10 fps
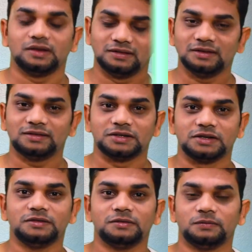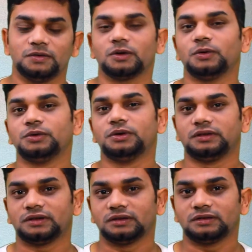In this session, we are going to
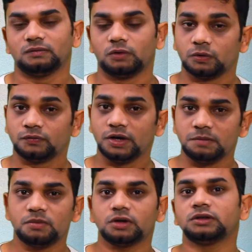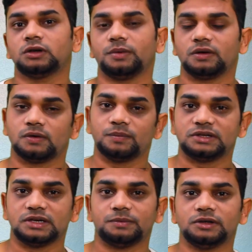discuss one of the important topic from
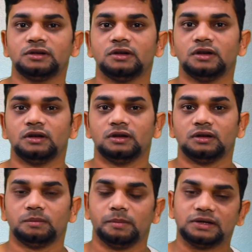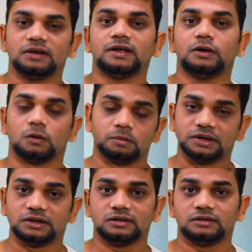the chapter Metals and
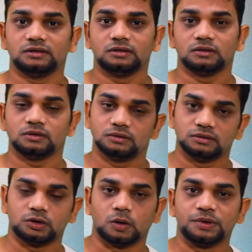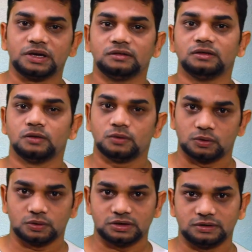Non-Metals. The topic is
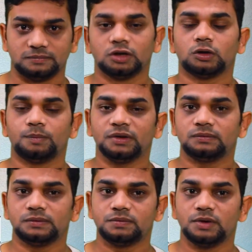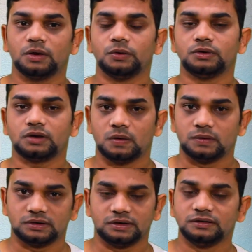corrosion. The topics which we are going to
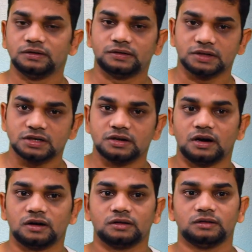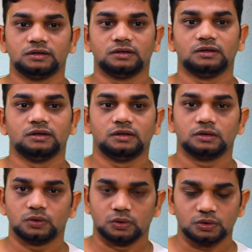cover in this session are
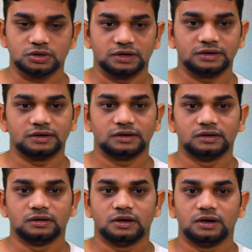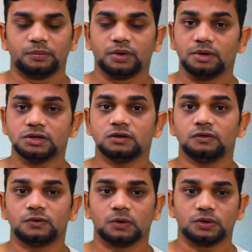corrosion, prevention
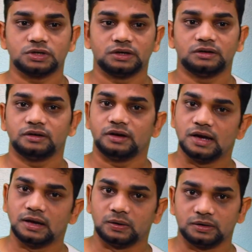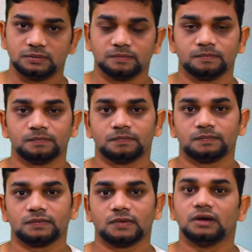of corrosion, alloy.
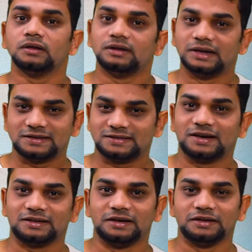Let's start the